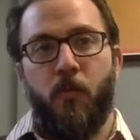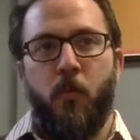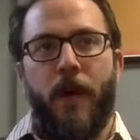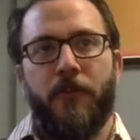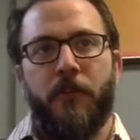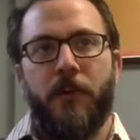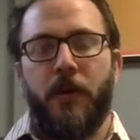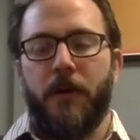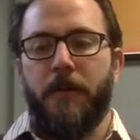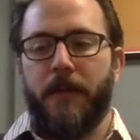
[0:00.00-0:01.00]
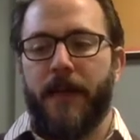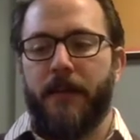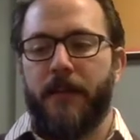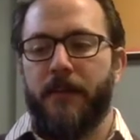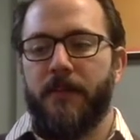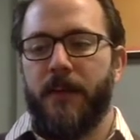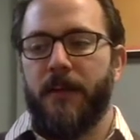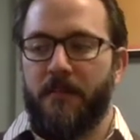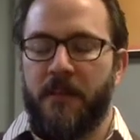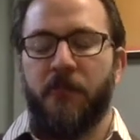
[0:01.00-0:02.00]
Western Europe, at least,
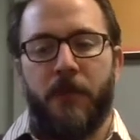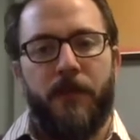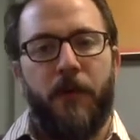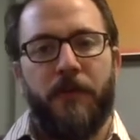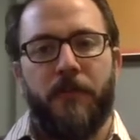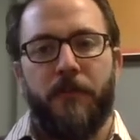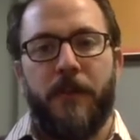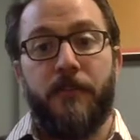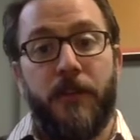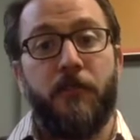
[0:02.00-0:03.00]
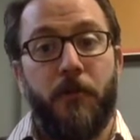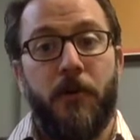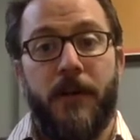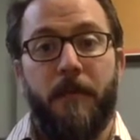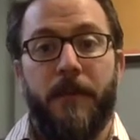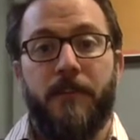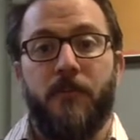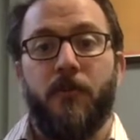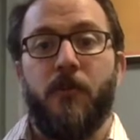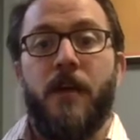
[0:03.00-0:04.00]
and the history of Western philosophy is broken up
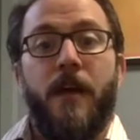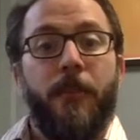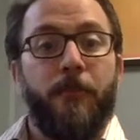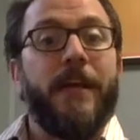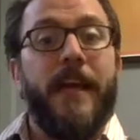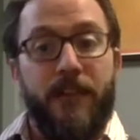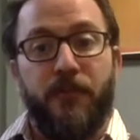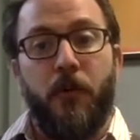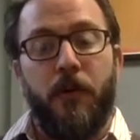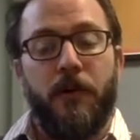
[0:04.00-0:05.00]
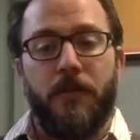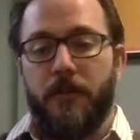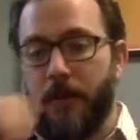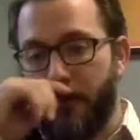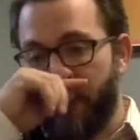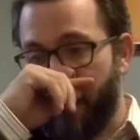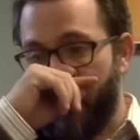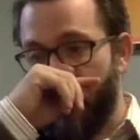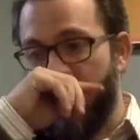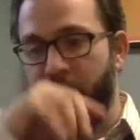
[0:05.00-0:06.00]
into three historical
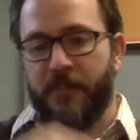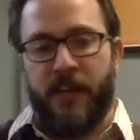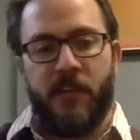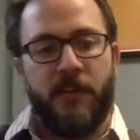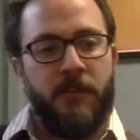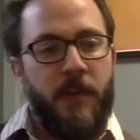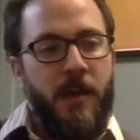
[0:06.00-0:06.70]
sections.